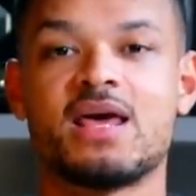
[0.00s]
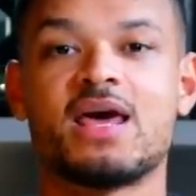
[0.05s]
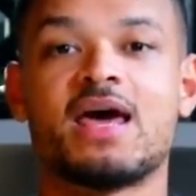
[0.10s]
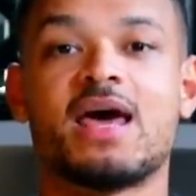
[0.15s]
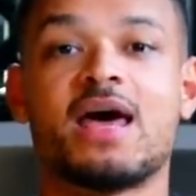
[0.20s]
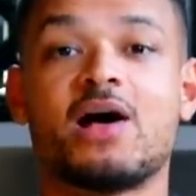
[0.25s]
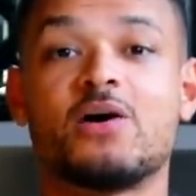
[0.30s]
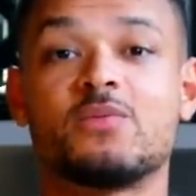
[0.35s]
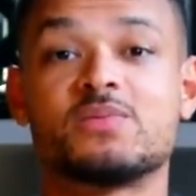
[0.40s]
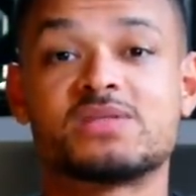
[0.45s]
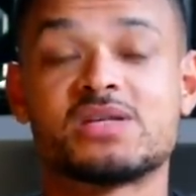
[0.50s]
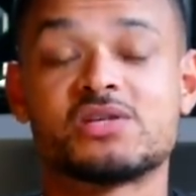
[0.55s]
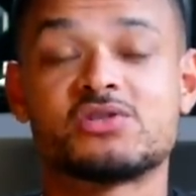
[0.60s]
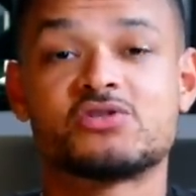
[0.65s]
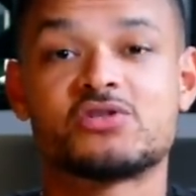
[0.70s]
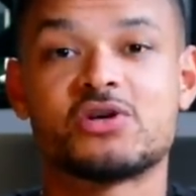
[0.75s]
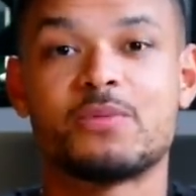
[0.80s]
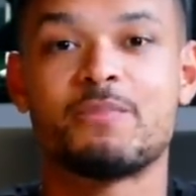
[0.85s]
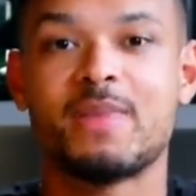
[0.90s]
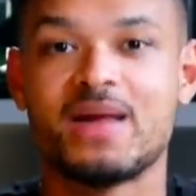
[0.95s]
It helps us
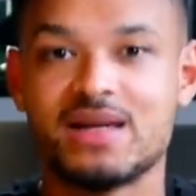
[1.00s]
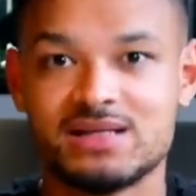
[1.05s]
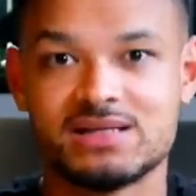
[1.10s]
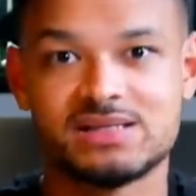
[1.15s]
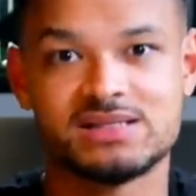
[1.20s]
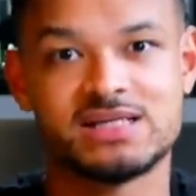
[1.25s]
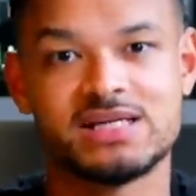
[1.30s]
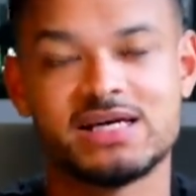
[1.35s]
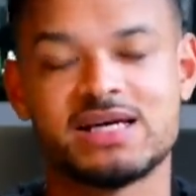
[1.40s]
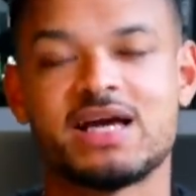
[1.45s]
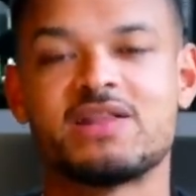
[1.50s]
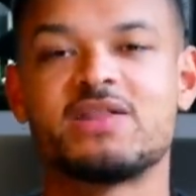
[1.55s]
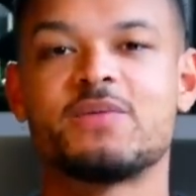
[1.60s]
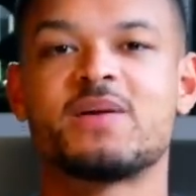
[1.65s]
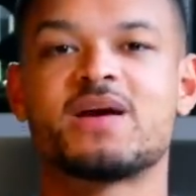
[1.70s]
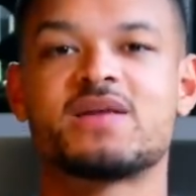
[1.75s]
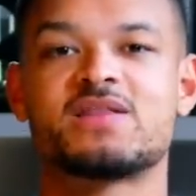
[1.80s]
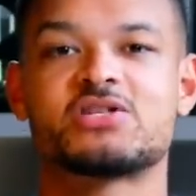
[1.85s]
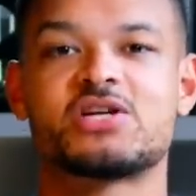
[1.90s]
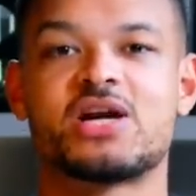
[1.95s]
tremendously, and the
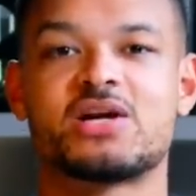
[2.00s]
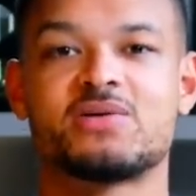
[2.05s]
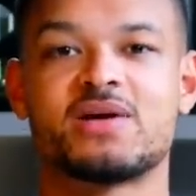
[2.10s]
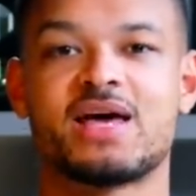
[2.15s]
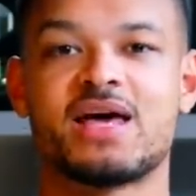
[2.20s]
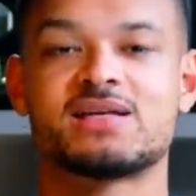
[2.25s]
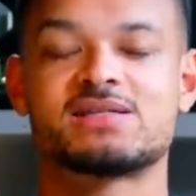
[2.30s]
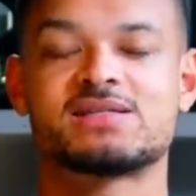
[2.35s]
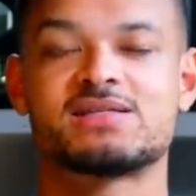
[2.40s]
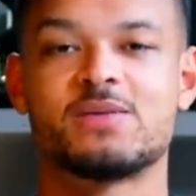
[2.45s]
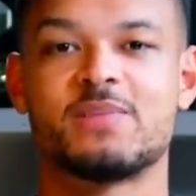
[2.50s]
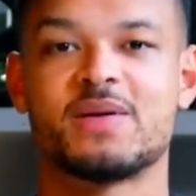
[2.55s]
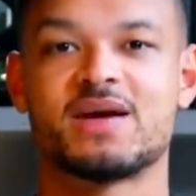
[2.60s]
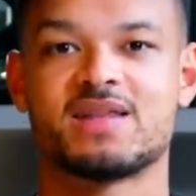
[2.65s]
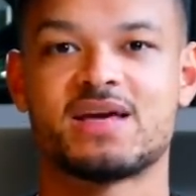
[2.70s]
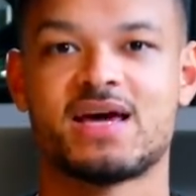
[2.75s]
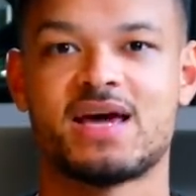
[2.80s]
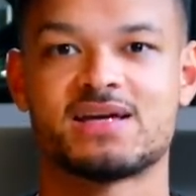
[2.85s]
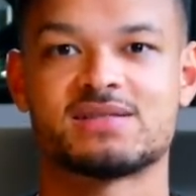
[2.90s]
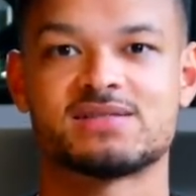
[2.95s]
bigger the channel gets, the bigger the
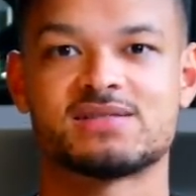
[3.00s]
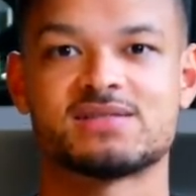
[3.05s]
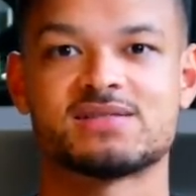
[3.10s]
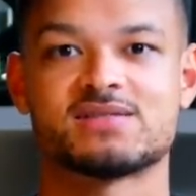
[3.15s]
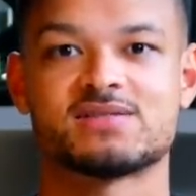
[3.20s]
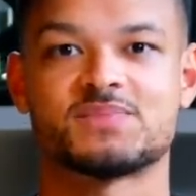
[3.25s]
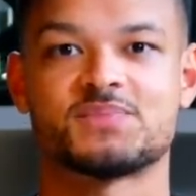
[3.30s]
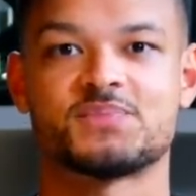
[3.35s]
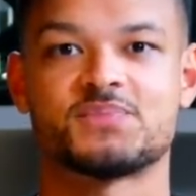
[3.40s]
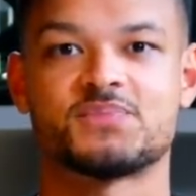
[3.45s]
guests.